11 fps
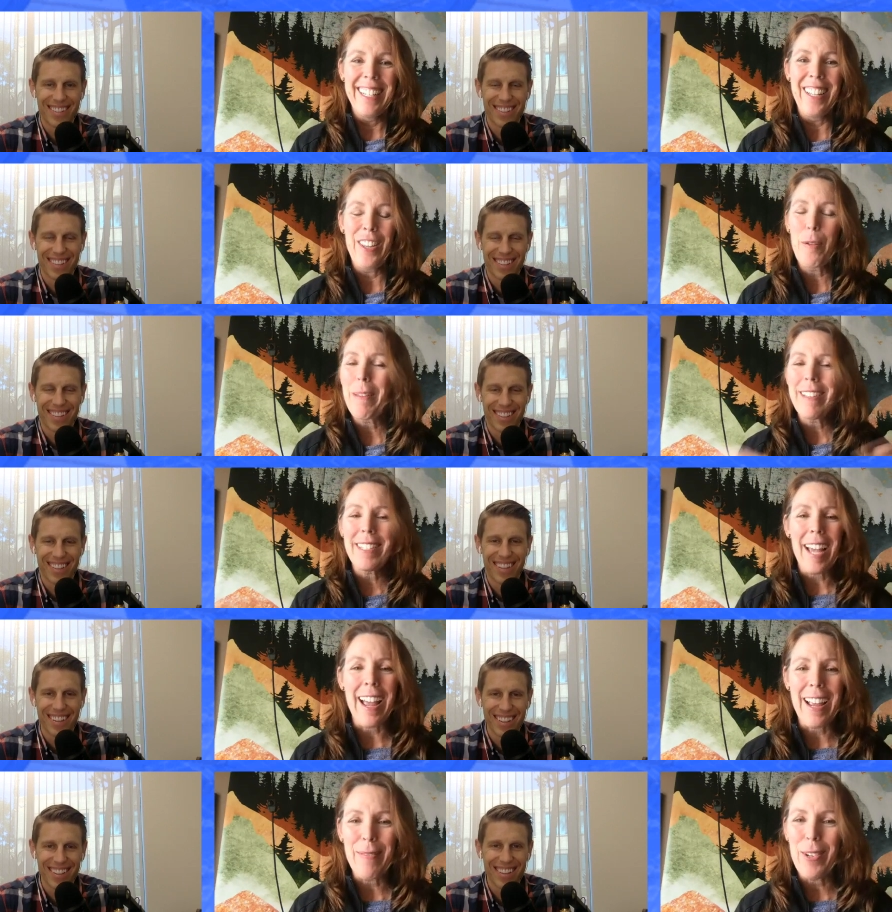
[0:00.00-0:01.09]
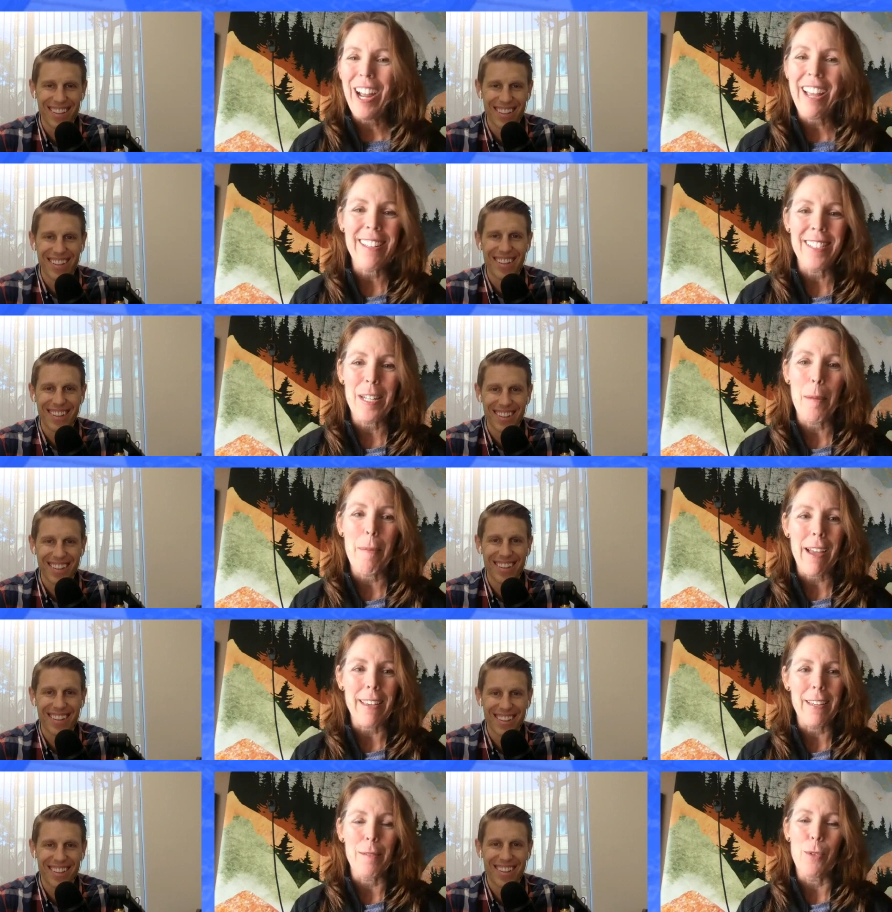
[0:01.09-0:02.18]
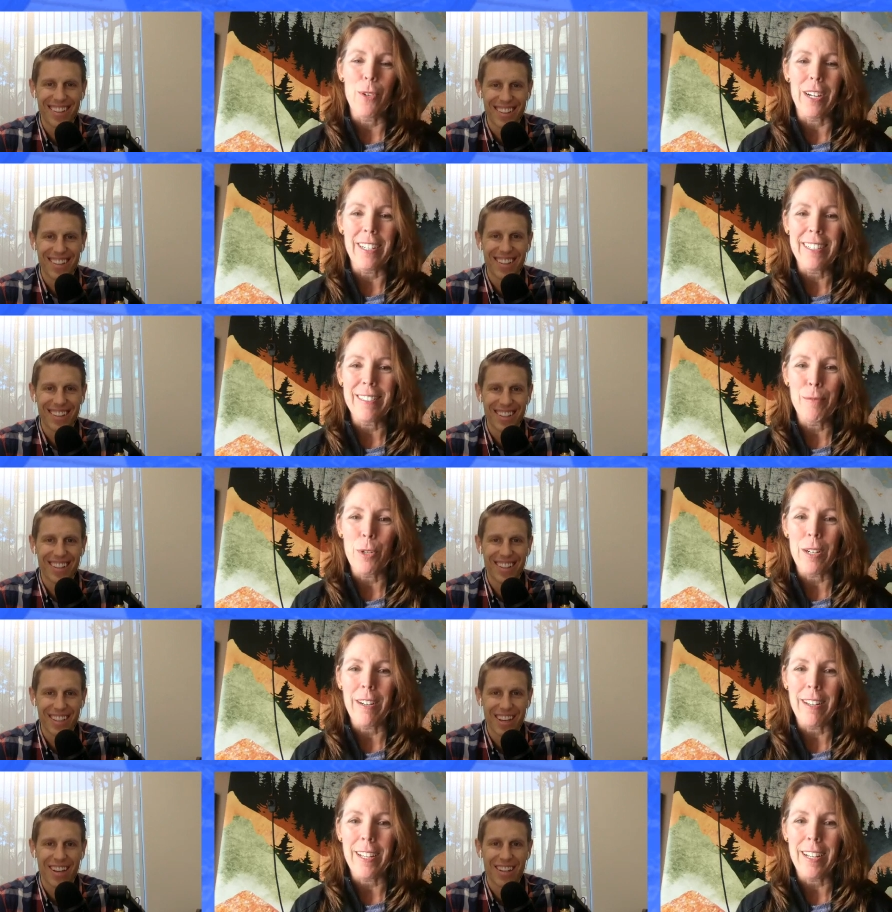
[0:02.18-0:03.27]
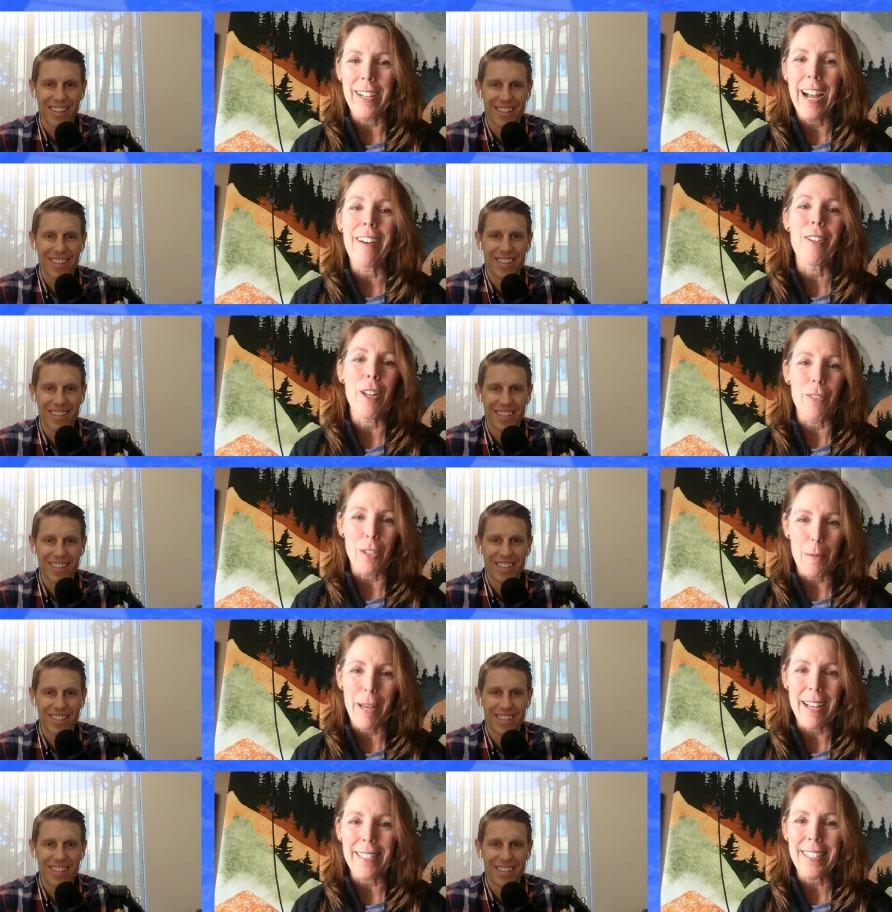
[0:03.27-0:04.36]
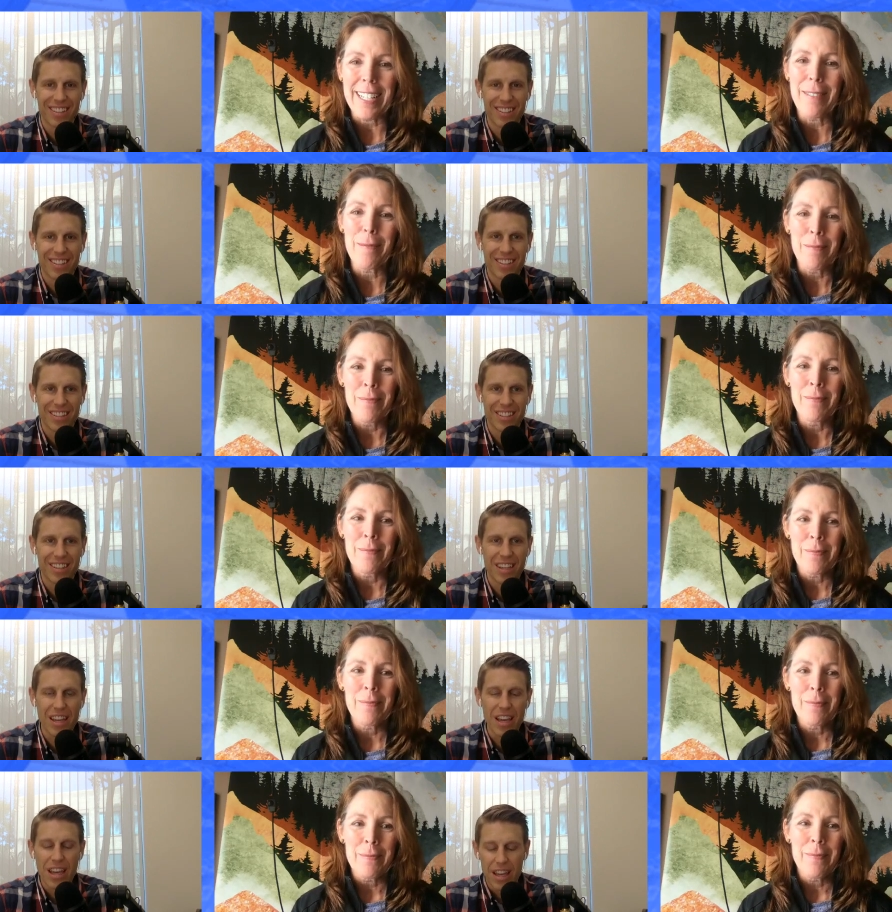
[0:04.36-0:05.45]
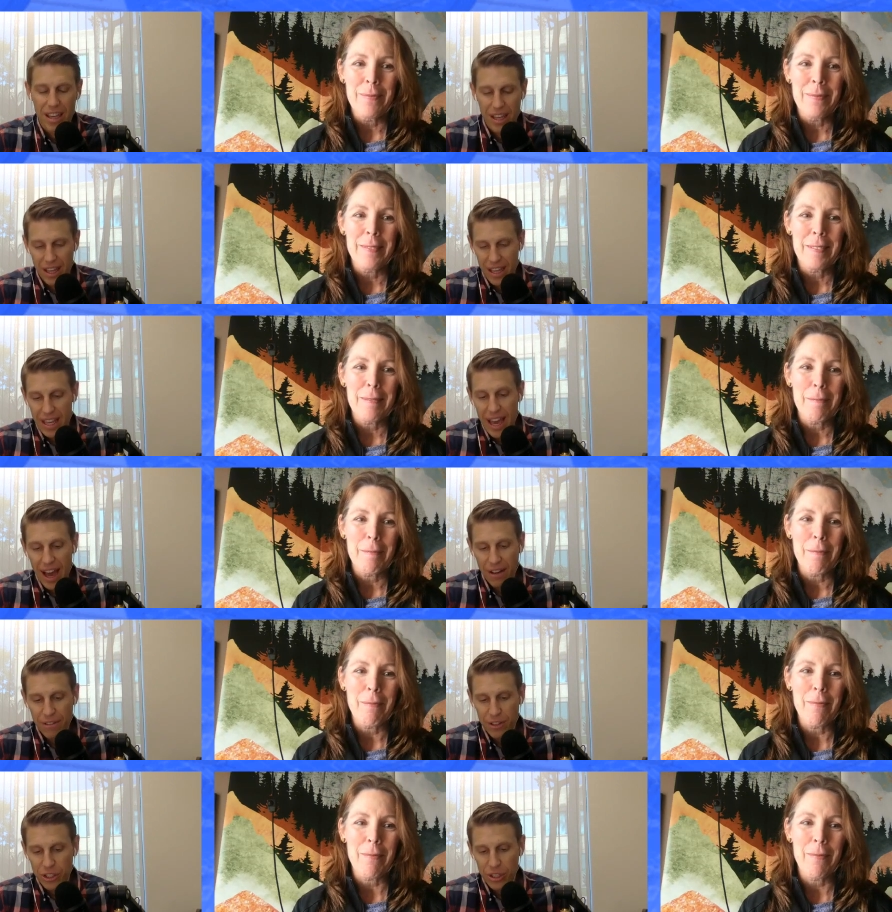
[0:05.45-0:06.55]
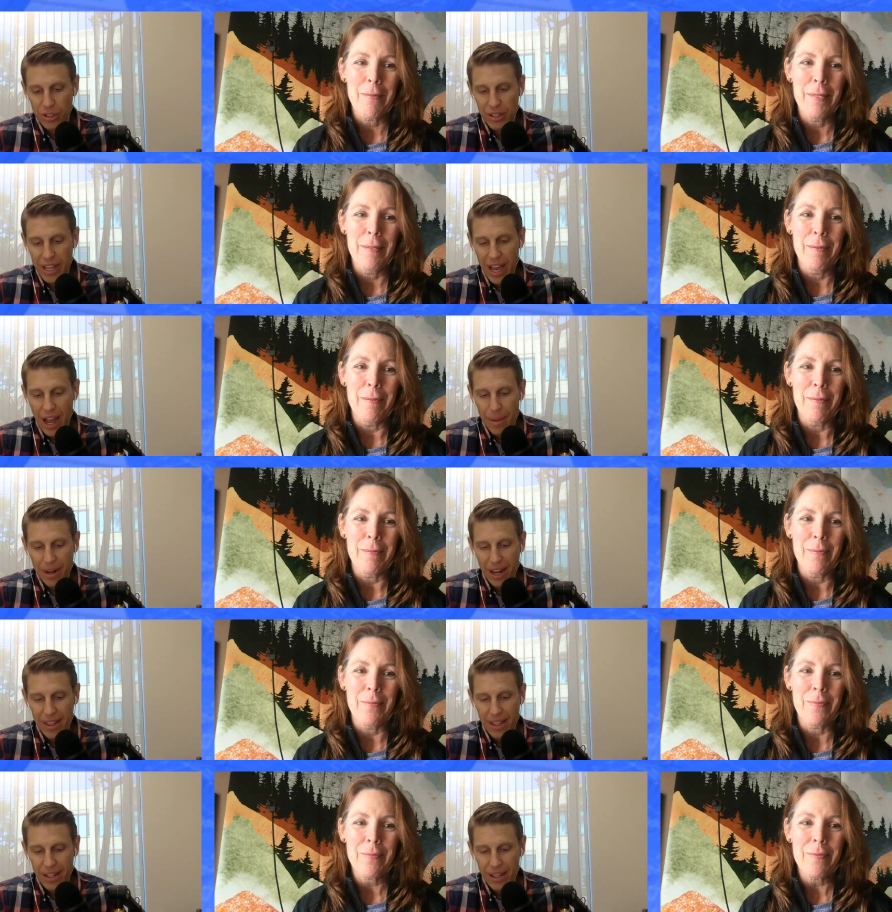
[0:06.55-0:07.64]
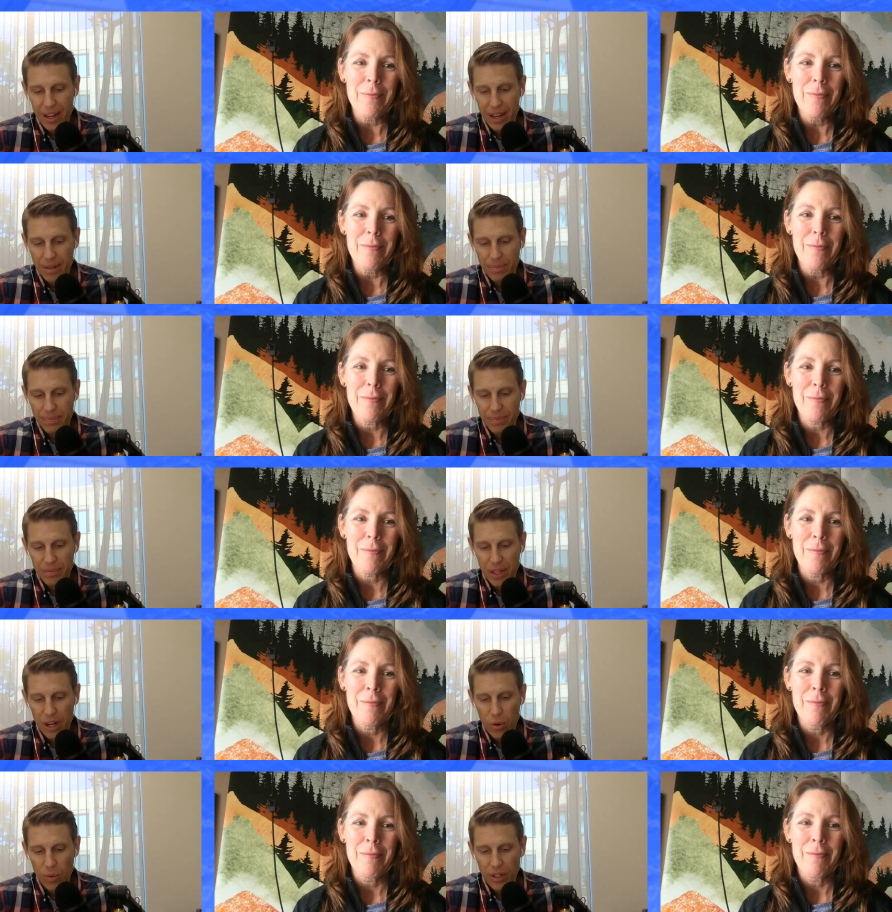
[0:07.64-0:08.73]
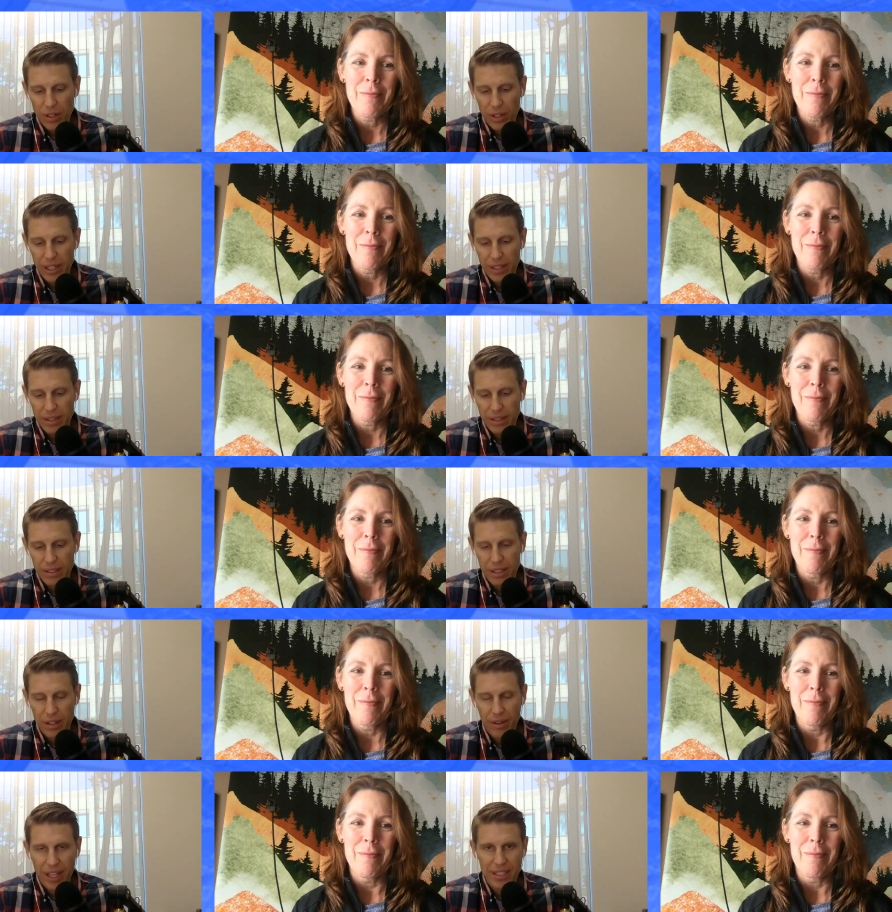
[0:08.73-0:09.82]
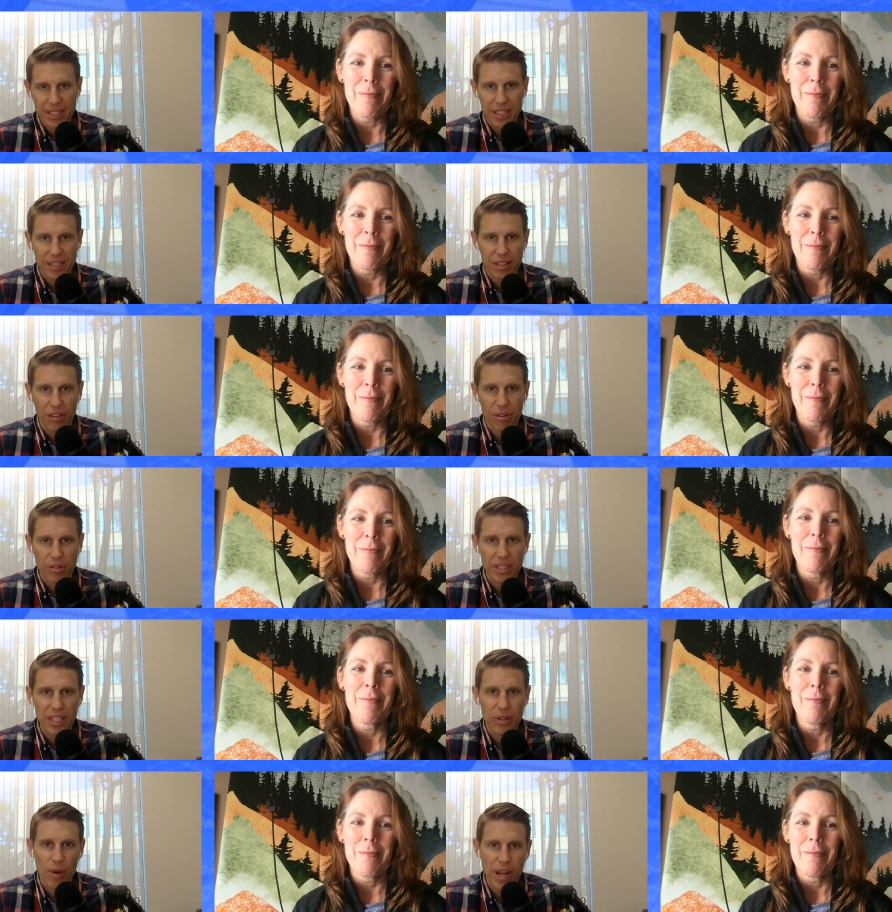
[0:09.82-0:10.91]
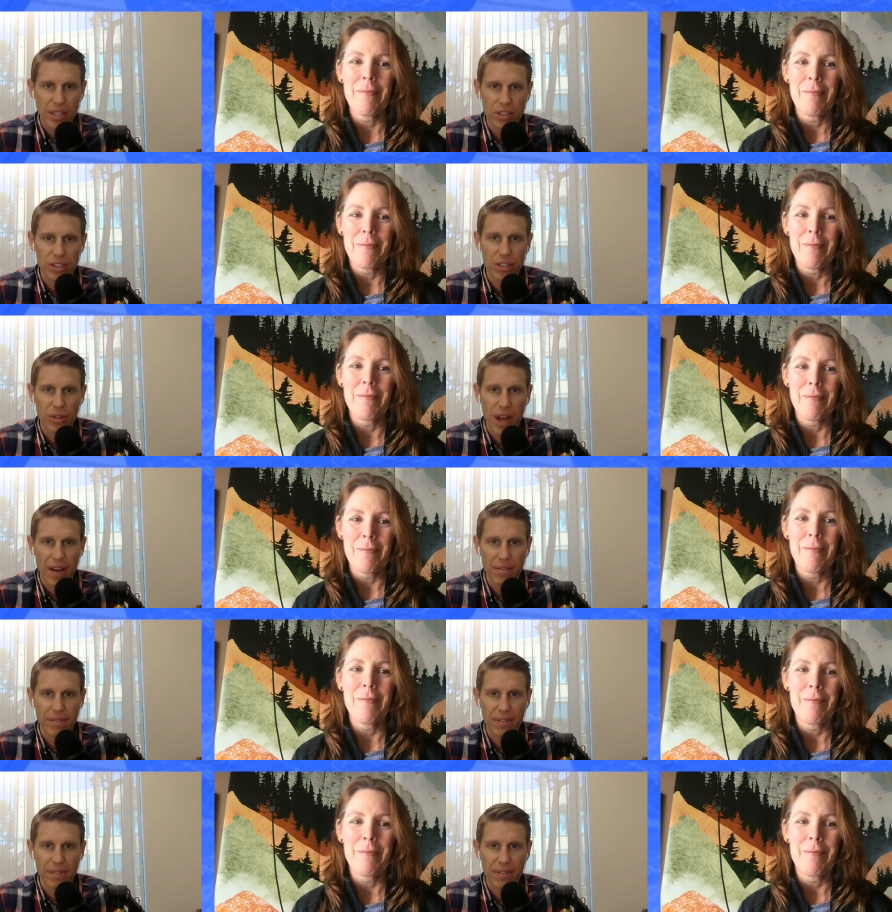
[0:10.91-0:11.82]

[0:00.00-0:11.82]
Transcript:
Speaker 1: There'll be a time though I can step back in more, more yeah. a higher level capacity.
Speaker 2: Yeah, for sure. Yeah, I mean, I think um, you know when your kids, you know, that six to thirteen range, you have